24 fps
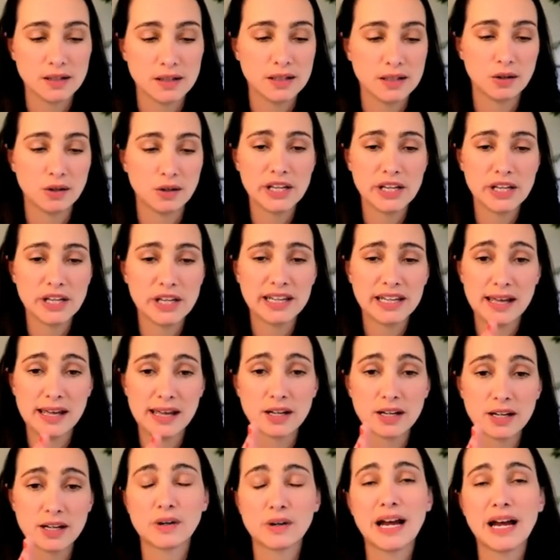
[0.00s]
you know we
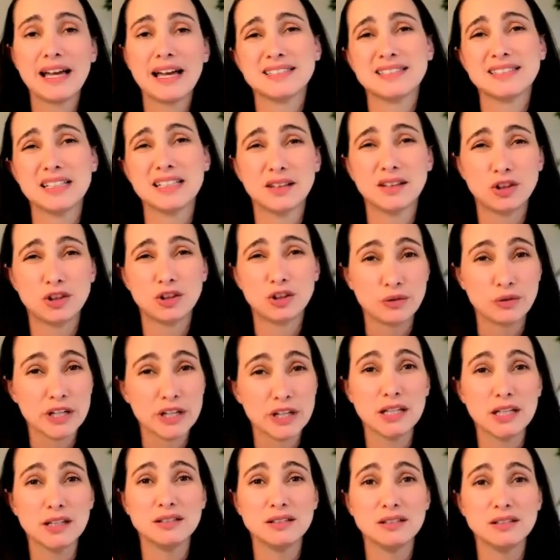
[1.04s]
categorize in
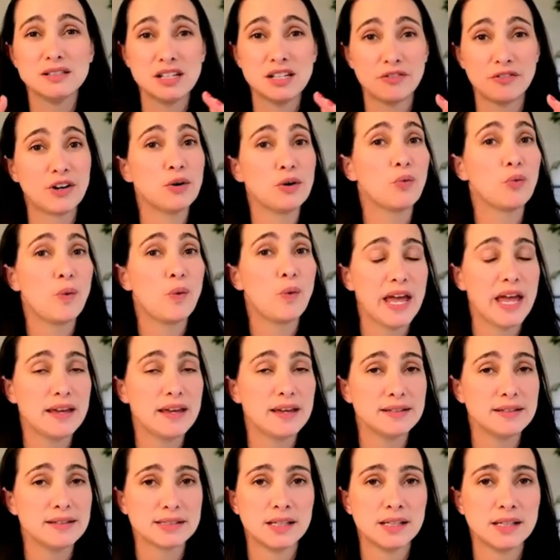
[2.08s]
three different
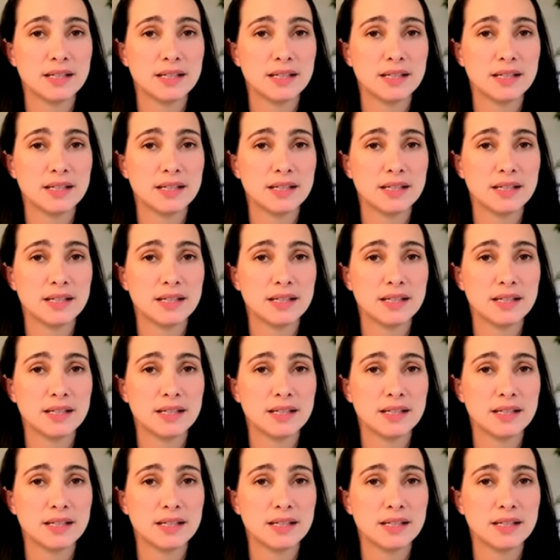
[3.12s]
ways